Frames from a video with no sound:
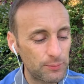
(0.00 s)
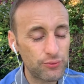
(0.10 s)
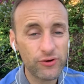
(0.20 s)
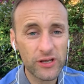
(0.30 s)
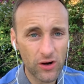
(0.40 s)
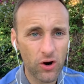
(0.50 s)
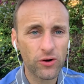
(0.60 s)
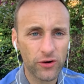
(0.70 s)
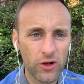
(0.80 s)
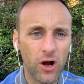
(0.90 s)

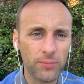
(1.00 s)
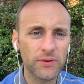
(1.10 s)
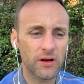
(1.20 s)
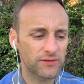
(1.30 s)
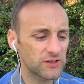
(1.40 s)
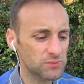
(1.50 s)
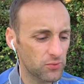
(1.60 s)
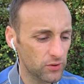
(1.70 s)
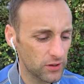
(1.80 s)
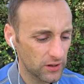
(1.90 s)
pre-order a copy of this
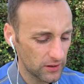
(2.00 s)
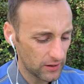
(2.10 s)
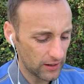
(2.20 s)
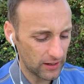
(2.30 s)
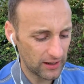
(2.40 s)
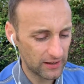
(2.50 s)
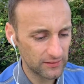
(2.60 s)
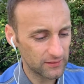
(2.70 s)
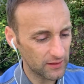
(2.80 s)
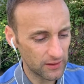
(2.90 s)
book,
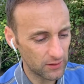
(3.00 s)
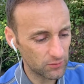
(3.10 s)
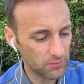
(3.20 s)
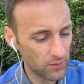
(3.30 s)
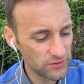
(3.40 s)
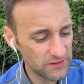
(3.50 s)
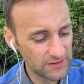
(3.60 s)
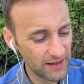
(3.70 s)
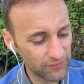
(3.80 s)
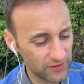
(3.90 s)
and it will most
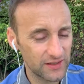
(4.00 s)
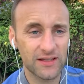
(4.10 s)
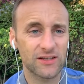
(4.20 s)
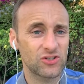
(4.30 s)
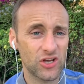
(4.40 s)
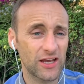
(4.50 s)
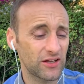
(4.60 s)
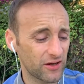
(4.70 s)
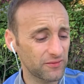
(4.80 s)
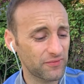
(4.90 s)
definitely change.
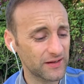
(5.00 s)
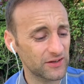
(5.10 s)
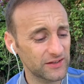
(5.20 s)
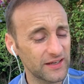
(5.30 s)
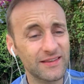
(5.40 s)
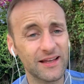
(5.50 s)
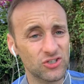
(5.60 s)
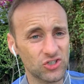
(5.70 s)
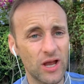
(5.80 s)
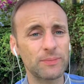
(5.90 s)
In fact, I think that
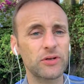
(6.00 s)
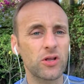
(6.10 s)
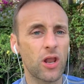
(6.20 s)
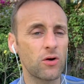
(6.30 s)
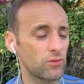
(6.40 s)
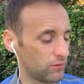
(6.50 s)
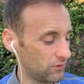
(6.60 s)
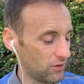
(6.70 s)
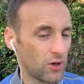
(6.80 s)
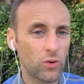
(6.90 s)
chapter alone
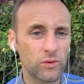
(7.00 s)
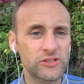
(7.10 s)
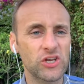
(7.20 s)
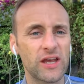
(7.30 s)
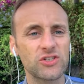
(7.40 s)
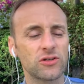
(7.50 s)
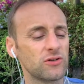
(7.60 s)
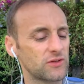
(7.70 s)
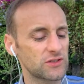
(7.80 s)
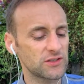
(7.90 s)
will change your
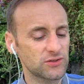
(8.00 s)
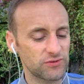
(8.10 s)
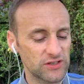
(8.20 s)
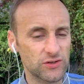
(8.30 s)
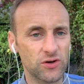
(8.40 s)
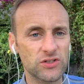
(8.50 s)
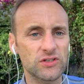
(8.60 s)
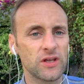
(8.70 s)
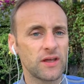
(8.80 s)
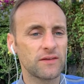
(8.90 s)
life. There's lots of resources.
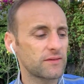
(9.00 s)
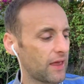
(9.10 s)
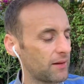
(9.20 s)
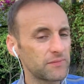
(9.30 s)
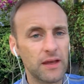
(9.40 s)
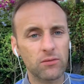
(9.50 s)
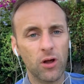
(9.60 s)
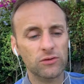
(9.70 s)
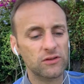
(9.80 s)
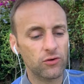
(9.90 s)

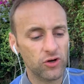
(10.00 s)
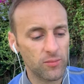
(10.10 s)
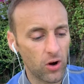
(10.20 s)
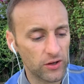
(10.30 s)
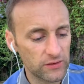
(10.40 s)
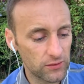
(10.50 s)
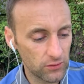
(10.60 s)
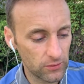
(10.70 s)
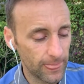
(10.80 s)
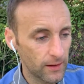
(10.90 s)
Download the time audit
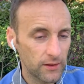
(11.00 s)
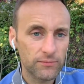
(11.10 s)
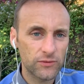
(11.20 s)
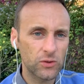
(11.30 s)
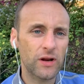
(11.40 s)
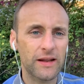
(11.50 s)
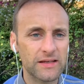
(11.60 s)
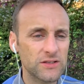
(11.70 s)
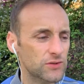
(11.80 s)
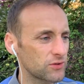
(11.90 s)
tool. Do that
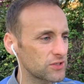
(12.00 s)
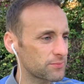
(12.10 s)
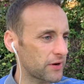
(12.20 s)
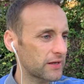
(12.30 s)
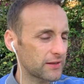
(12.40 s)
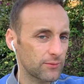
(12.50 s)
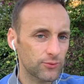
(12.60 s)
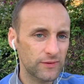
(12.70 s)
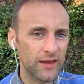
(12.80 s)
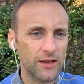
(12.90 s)
exercise. You break it down
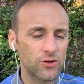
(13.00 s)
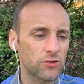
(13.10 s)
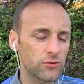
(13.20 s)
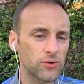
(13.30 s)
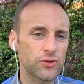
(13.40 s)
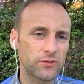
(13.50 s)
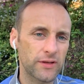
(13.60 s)
between 10 euro, 100 euro,